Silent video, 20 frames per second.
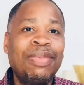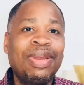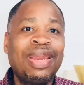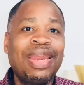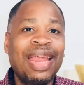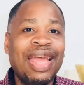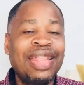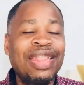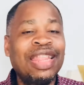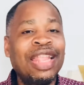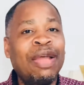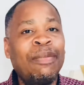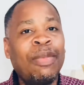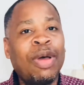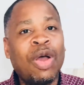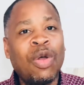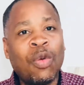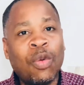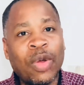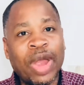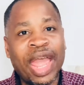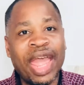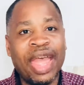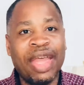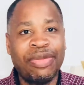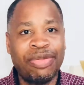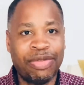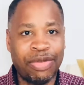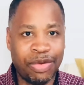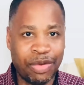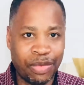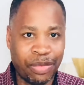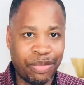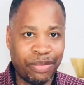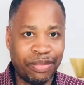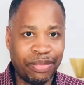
letting them harass you.